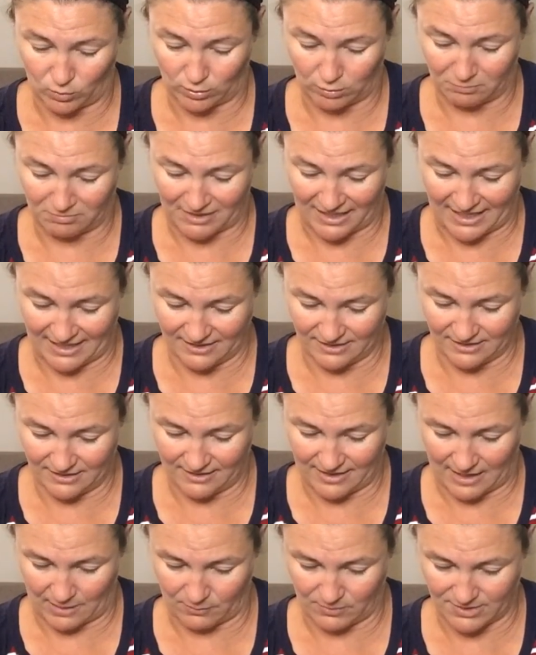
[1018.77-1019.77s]
a wool blend,
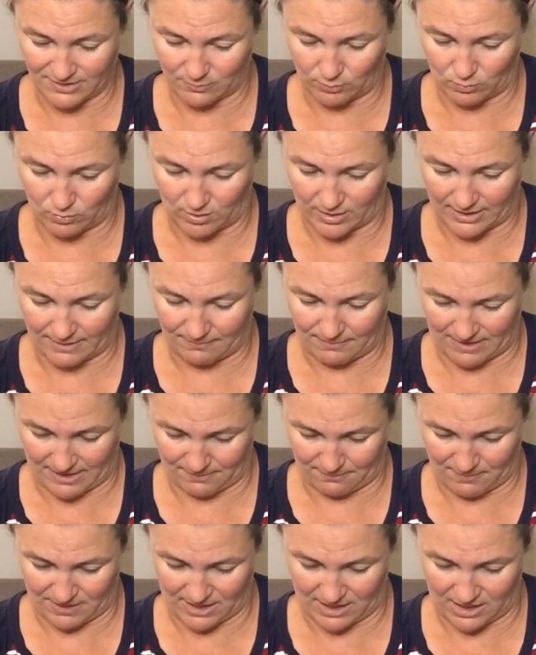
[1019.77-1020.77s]
that was what
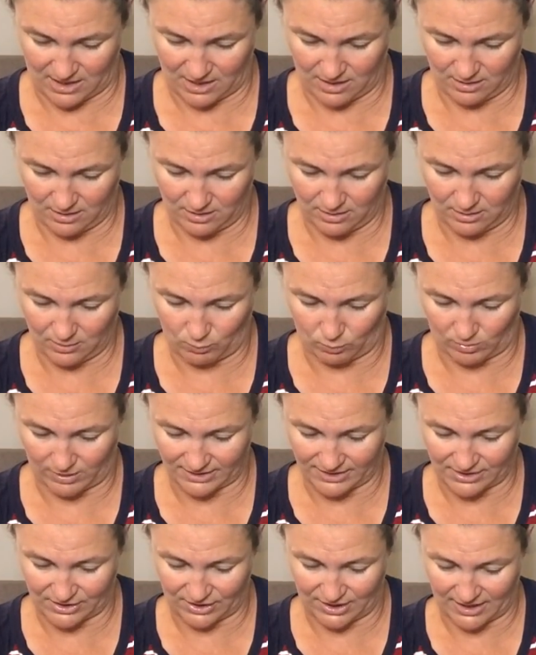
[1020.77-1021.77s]
made me
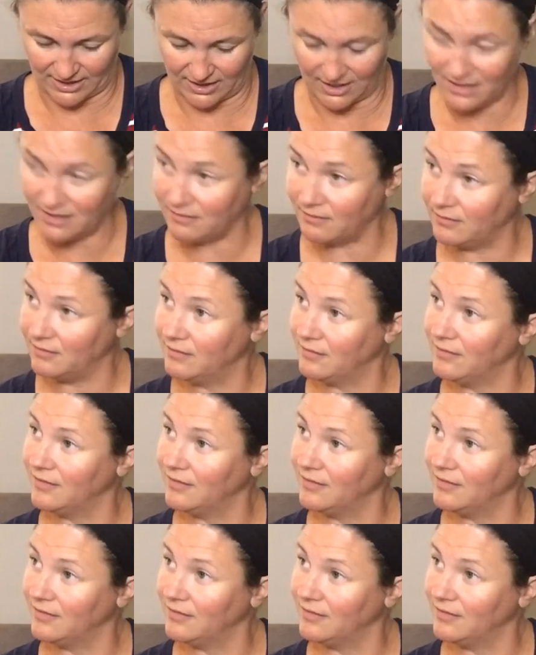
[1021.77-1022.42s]
want to get it.